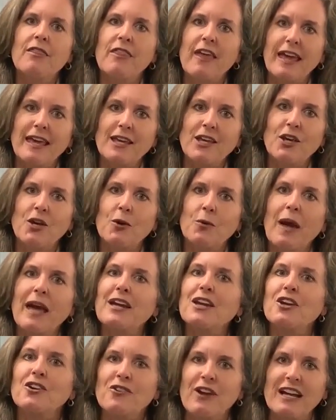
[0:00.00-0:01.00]
Thank you
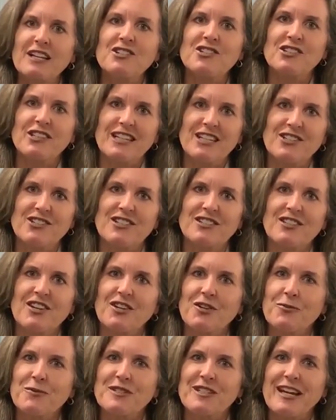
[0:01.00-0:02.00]
and congratulations
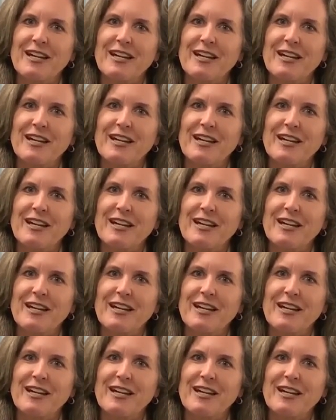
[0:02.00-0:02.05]
on your